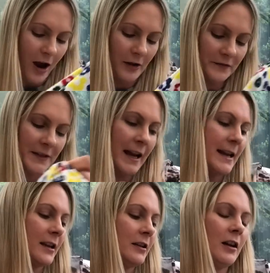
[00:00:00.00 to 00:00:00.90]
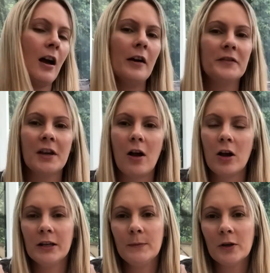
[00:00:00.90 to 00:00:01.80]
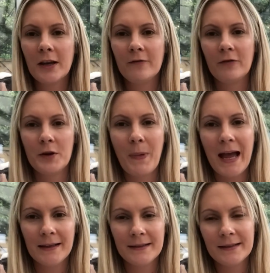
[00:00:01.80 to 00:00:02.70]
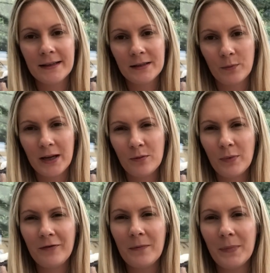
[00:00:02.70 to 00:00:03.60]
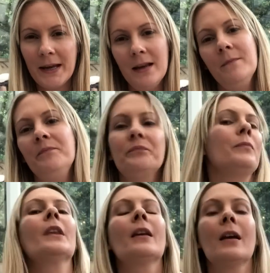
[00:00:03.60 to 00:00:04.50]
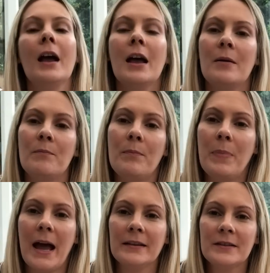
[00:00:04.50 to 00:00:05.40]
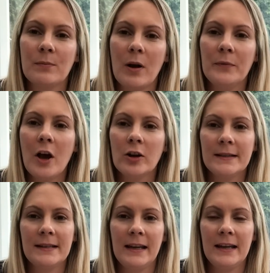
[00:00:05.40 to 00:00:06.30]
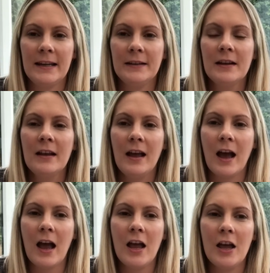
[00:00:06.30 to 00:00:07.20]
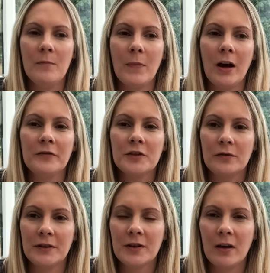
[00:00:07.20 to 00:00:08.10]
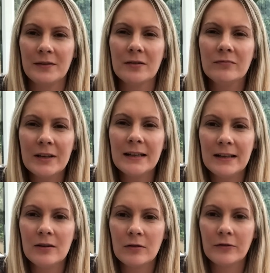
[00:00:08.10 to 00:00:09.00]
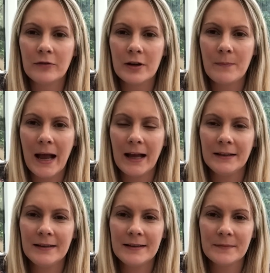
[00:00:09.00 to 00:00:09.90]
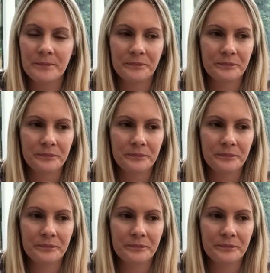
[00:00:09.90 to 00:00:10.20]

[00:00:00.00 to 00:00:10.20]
I've taken a lot of time looking through patterns this week. With it being pattern swap 19, I've took the time to really look through patterns,